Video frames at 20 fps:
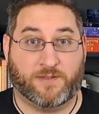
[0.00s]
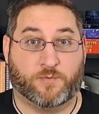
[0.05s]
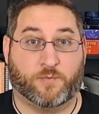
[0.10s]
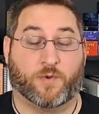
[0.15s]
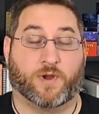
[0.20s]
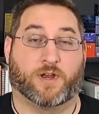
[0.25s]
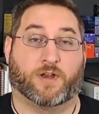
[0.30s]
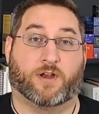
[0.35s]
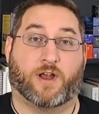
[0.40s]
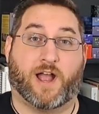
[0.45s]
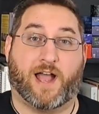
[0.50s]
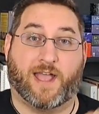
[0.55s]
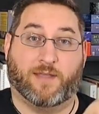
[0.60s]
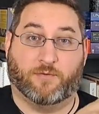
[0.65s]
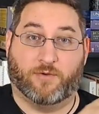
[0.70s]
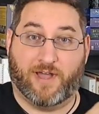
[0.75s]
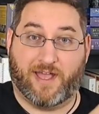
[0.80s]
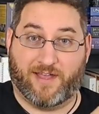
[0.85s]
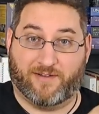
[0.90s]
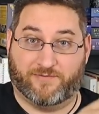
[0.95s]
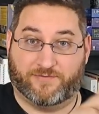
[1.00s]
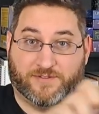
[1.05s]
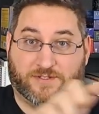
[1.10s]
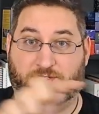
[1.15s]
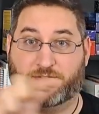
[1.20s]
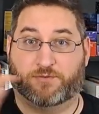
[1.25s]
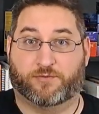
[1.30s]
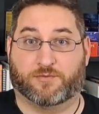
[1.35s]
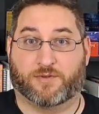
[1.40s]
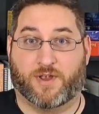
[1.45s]
where I will have
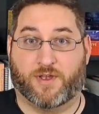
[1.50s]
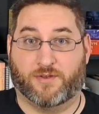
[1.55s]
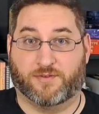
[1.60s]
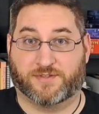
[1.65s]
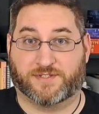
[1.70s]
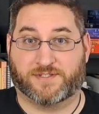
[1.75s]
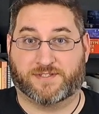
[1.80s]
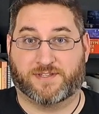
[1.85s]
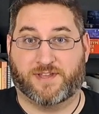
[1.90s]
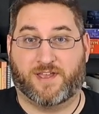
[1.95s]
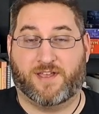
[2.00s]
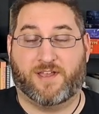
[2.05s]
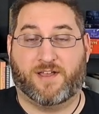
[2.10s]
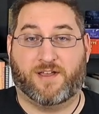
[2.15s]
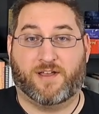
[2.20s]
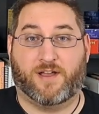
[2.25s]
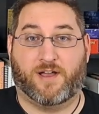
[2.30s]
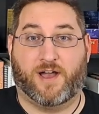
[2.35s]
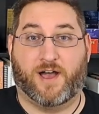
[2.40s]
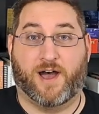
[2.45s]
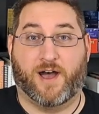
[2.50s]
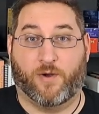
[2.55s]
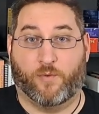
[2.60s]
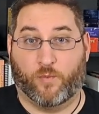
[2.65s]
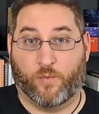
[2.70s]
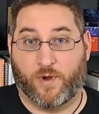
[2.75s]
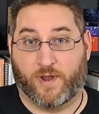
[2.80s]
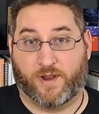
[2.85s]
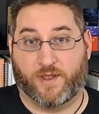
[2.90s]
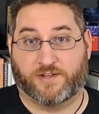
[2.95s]
two rows, uh,
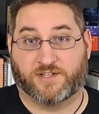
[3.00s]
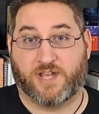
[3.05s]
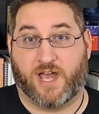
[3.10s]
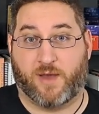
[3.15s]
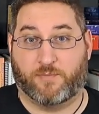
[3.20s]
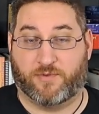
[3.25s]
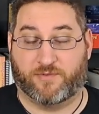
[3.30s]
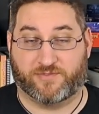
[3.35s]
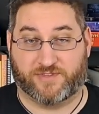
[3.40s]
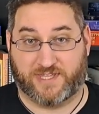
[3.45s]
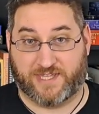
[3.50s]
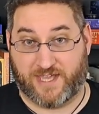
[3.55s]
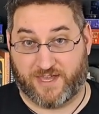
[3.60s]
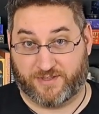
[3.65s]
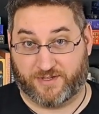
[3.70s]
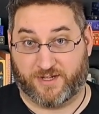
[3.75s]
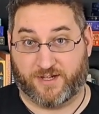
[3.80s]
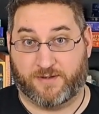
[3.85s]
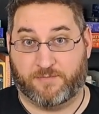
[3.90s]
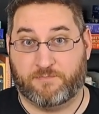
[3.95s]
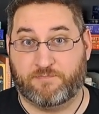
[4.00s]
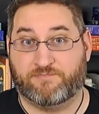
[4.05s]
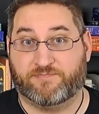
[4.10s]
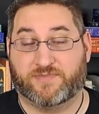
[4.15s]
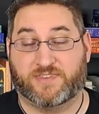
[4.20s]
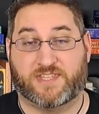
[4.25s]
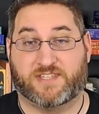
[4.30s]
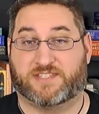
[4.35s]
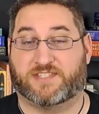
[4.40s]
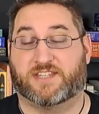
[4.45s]
one on top of the other.
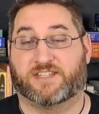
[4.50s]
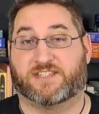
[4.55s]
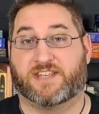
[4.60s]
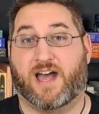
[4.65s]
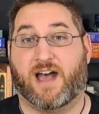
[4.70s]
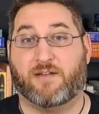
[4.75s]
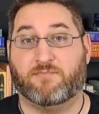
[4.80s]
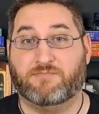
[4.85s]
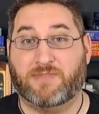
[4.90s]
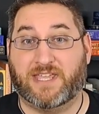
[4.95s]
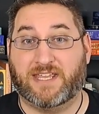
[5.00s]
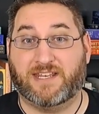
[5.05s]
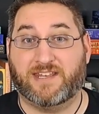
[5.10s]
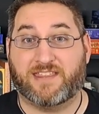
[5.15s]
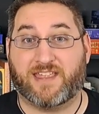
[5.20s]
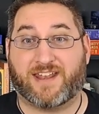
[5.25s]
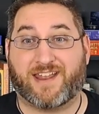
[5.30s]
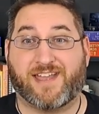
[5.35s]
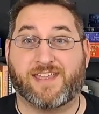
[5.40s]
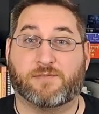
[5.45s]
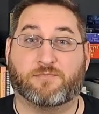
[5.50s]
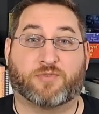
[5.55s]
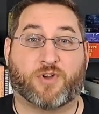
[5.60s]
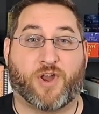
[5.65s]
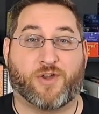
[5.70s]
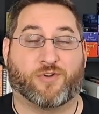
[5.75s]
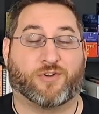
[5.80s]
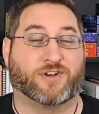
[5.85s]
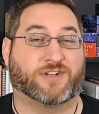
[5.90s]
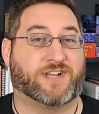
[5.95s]
This does not mean that I am
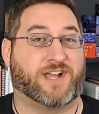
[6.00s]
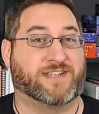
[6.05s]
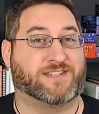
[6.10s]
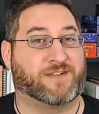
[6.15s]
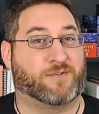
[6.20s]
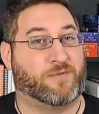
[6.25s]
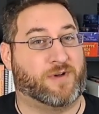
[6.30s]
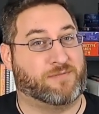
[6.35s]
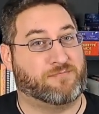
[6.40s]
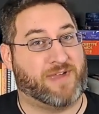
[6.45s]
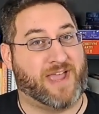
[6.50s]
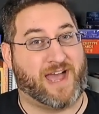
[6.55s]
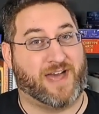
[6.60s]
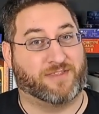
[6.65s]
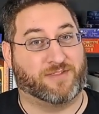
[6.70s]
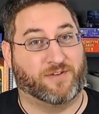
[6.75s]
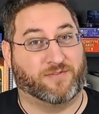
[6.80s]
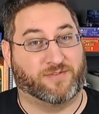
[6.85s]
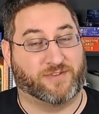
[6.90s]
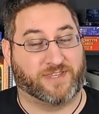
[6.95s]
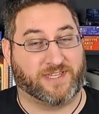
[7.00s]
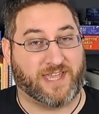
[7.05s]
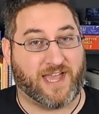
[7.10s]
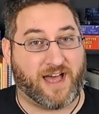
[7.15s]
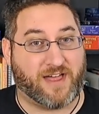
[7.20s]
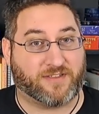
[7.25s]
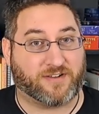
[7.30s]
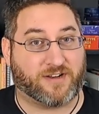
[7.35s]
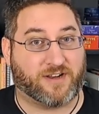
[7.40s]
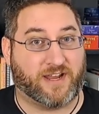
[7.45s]
prioritizing one path over the
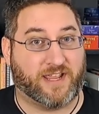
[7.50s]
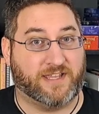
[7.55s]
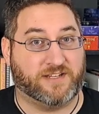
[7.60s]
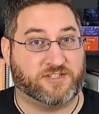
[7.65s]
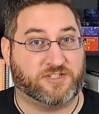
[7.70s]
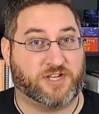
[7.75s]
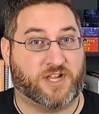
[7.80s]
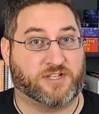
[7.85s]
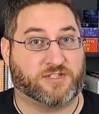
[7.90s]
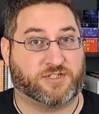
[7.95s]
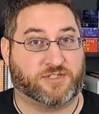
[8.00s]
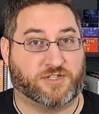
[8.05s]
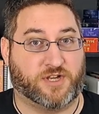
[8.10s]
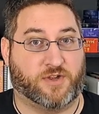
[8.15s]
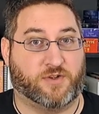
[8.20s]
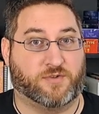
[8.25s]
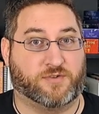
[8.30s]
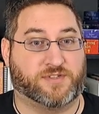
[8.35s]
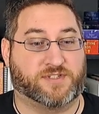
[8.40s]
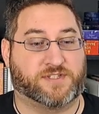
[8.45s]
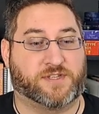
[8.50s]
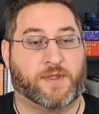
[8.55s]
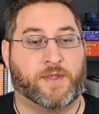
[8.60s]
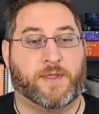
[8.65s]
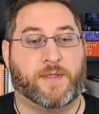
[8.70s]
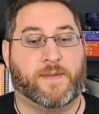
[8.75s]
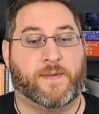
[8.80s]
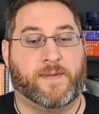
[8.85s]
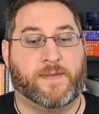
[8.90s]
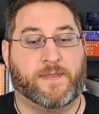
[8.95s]
other, it just shows
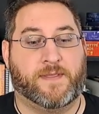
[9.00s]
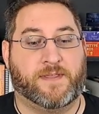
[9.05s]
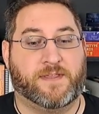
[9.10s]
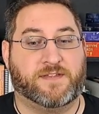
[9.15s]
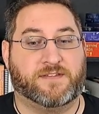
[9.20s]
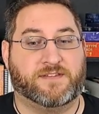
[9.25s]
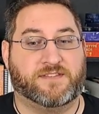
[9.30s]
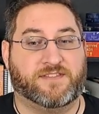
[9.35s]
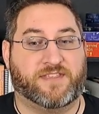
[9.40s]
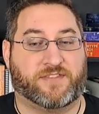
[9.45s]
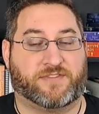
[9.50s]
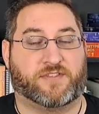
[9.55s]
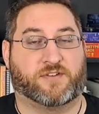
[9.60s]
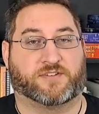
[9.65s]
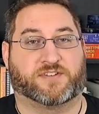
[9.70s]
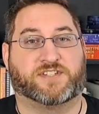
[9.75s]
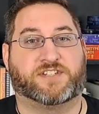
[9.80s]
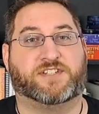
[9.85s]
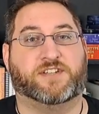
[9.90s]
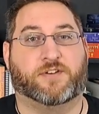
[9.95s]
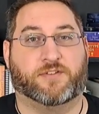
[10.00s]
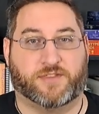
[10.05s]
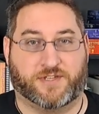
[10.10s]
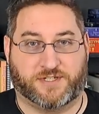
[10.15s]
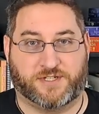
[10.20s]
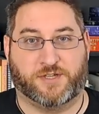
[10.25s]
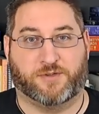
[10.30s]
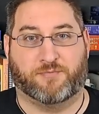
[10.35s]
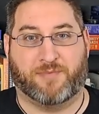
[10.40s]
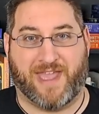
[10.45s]
that they're still the
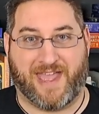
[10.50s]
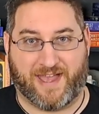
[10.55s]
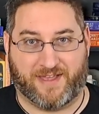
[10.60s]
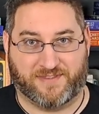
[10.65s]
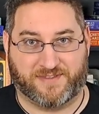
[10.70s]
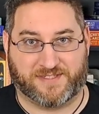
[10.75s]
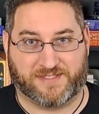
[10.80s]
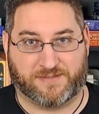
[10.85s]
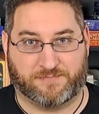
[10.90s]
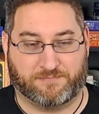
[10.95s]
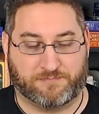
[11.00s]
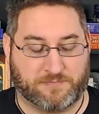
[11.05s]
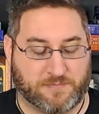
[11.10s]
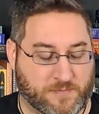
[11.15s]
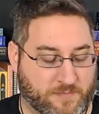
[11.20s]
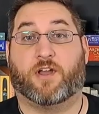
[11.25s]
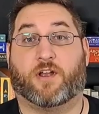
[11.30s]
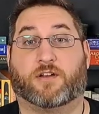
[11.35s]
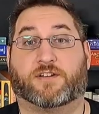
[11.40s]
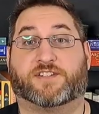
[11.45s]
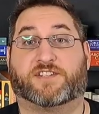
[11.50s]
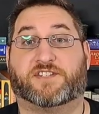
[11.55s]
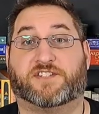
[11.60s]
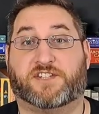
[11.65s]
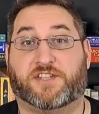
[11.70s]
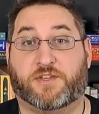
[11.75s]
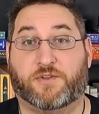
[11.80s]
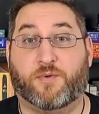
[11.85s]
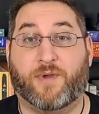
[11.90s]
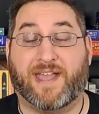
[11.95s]
two paths. Cards
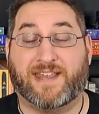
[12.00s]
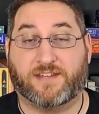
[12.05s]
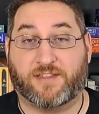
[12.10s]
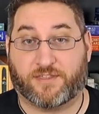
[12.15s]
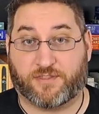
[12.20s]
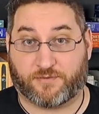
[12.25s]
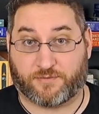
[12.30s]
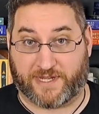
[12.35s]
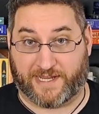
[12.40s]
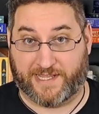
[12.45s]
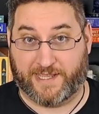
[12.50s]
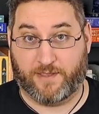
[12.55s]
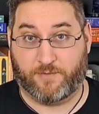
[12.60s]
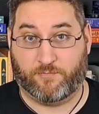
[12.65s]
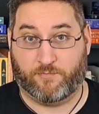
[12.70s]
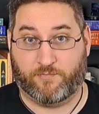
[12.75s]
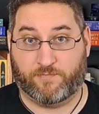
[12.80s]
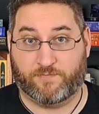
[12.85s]
two and three